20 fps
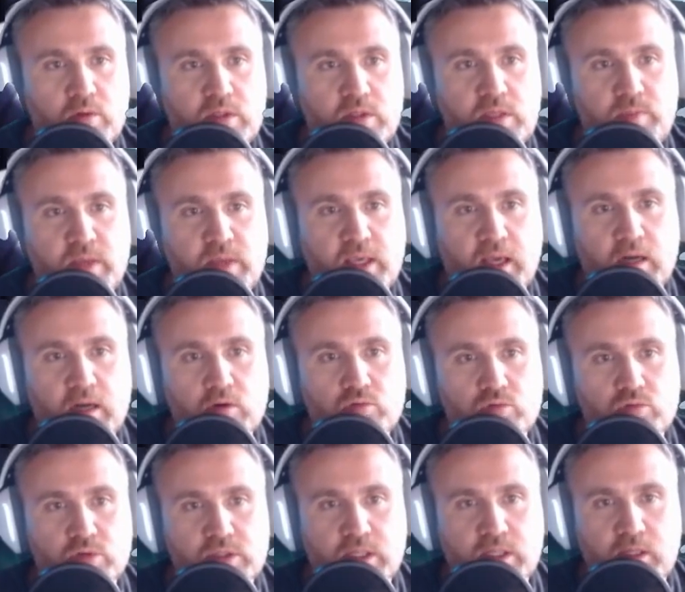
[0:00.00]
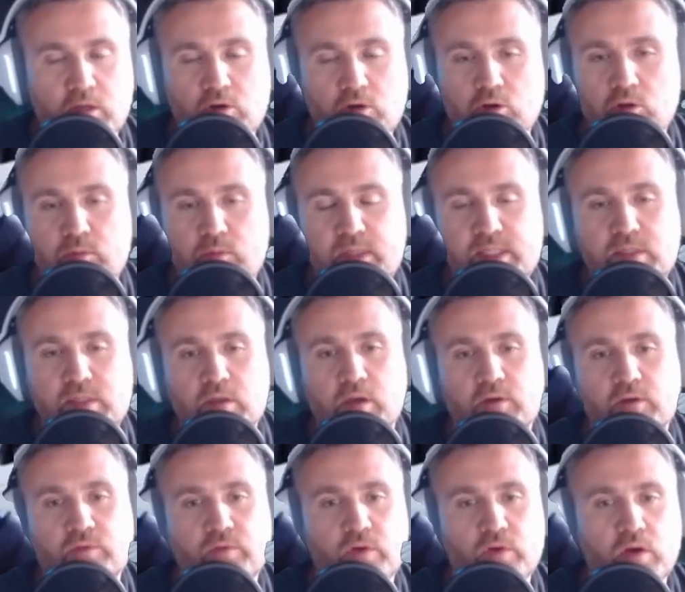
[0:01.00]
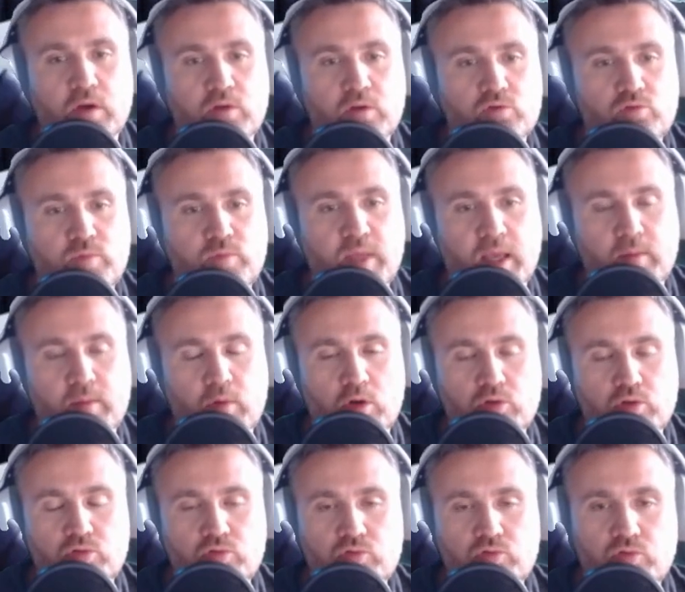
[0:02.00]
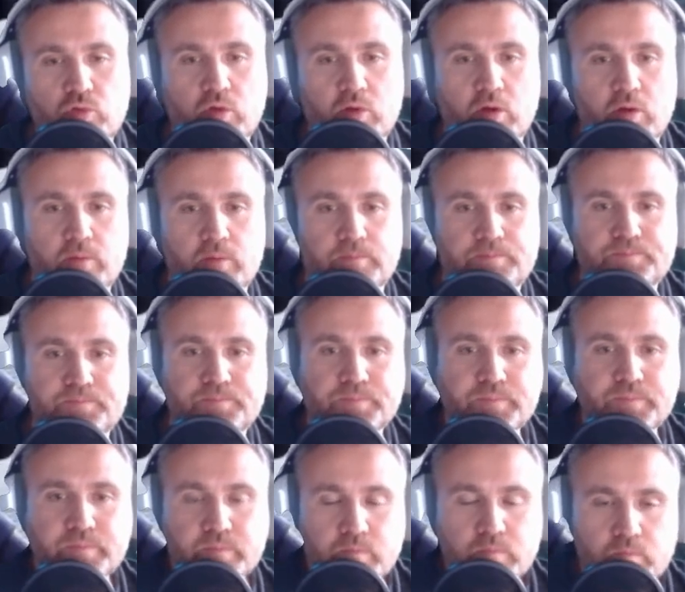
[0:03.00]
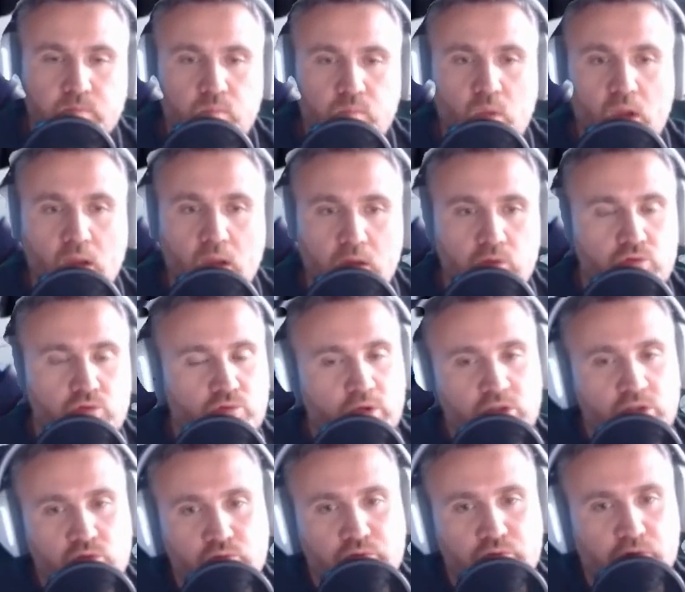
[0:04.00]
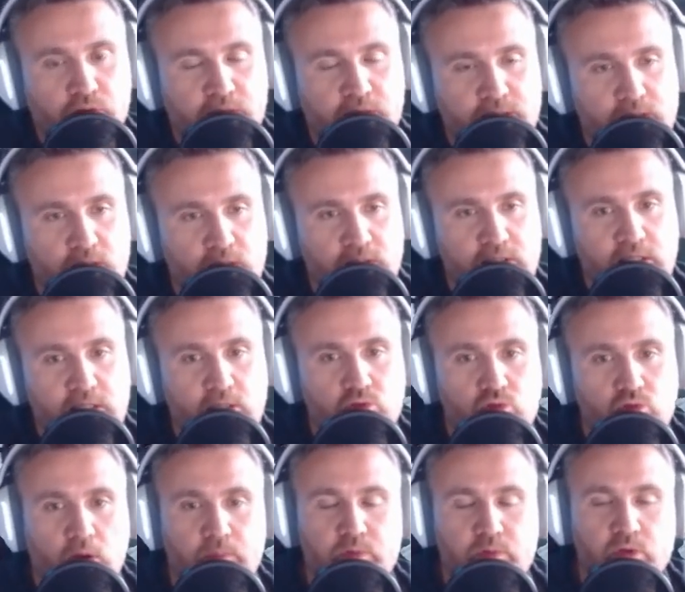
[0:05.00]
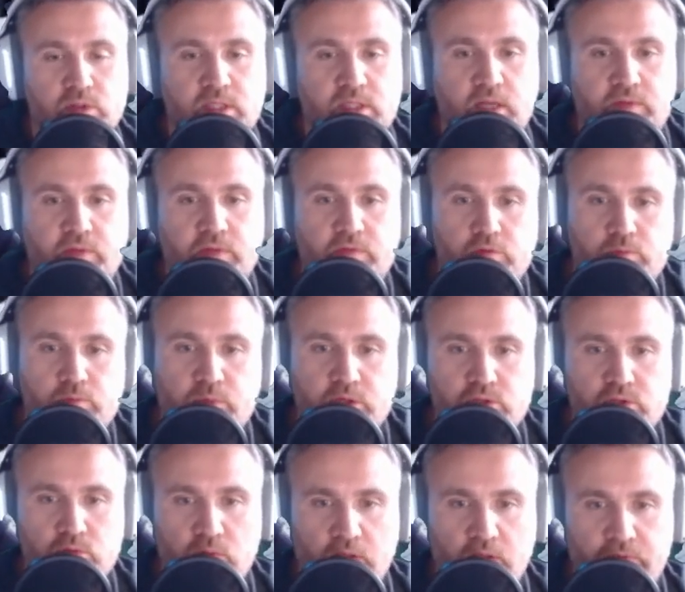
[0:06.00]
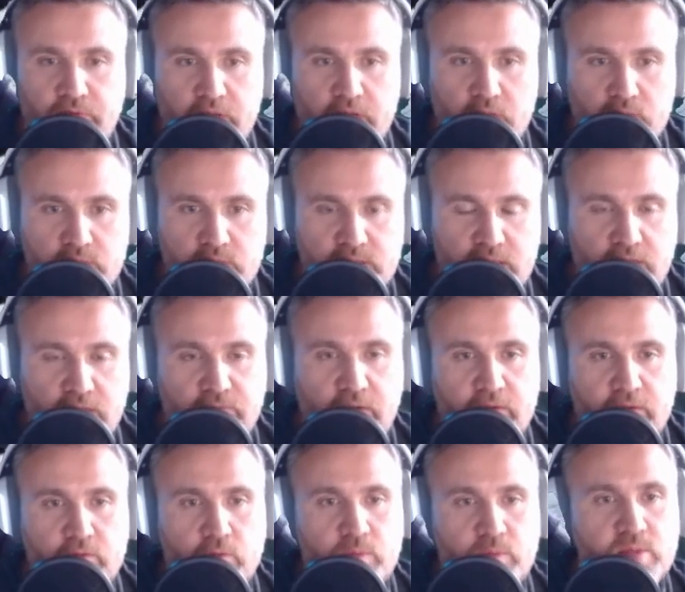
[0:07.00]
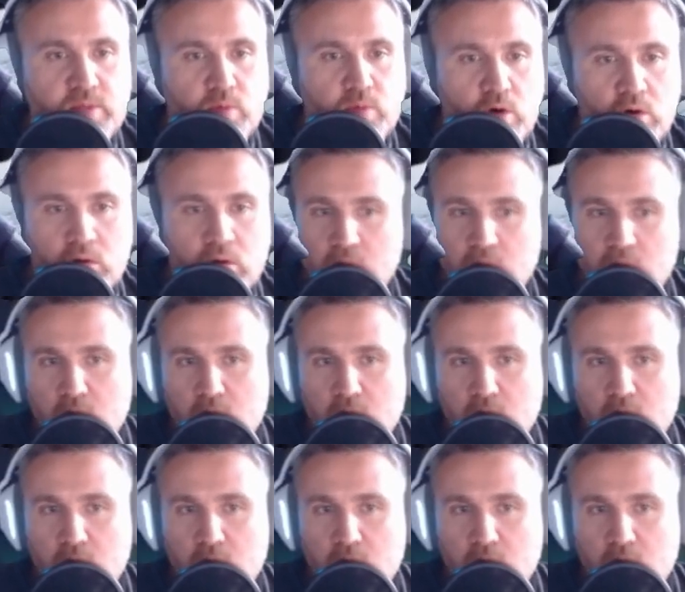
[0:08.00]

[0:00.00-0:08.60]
typical growth and economy stuff, to be able to do to rush to Furnace 30 and to help yourself if you push toward Fire Crystal 5 a bit more.